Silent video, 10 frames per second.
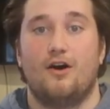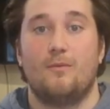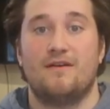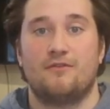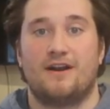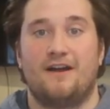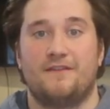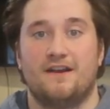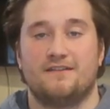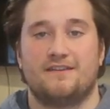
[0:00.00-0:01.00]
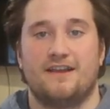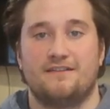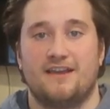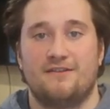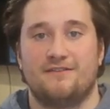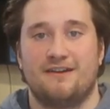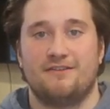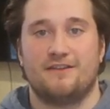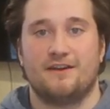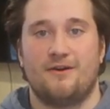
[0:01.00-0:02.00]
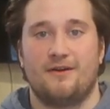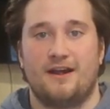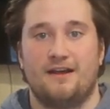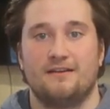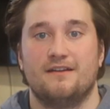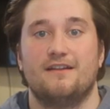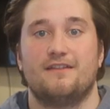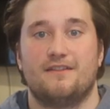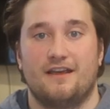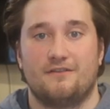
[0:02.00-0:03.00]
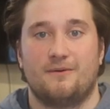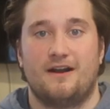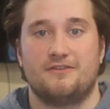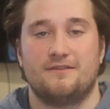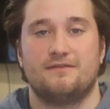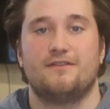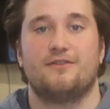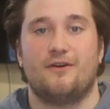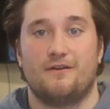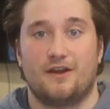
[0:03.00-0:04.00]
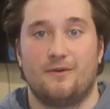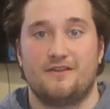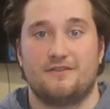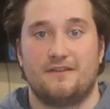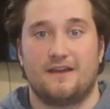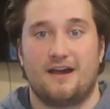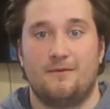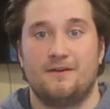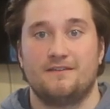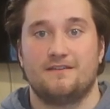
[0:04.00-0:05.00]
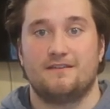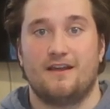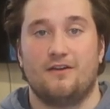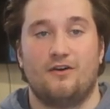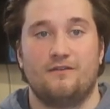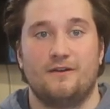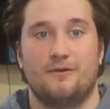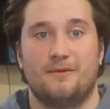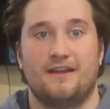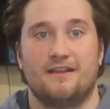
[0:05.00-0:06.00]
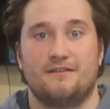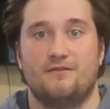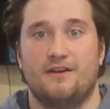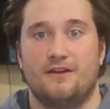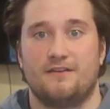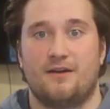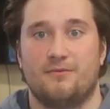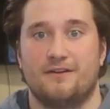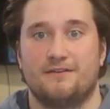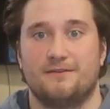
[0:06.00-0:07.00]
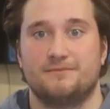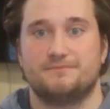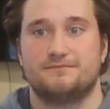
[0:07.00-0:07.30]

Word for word: Hope everyone out there is staying safe with everything going on. Thanks for watching. Throw any questions in the comments, and hopefully we'll be getting some videos out pretty soon.